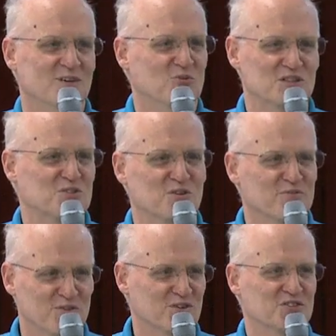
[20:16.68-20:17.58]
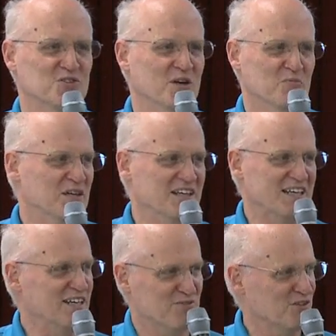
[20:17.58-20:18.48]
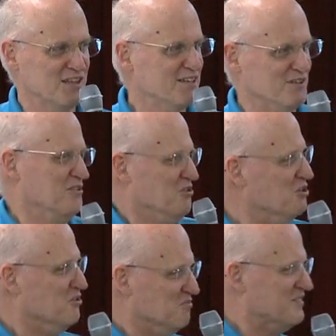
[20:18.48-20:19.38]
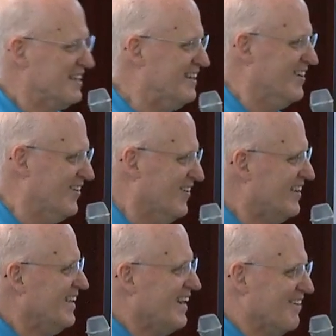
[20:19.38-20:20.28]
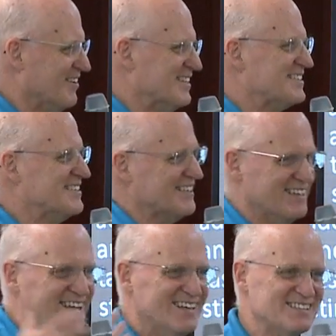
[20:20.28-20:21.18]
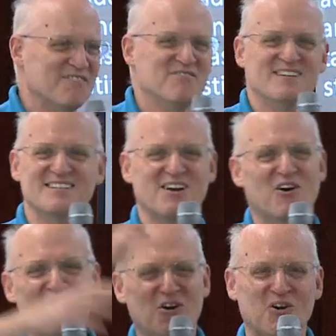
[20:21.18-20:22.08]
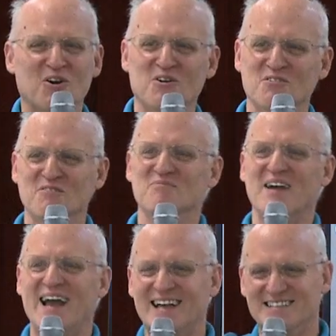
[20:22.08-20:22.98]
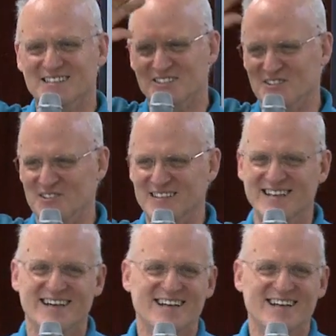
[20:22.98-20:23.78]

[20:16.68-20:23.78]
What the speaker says: what sort of furniture are we going to get for the living room. I mean, this is a whole order of magnitude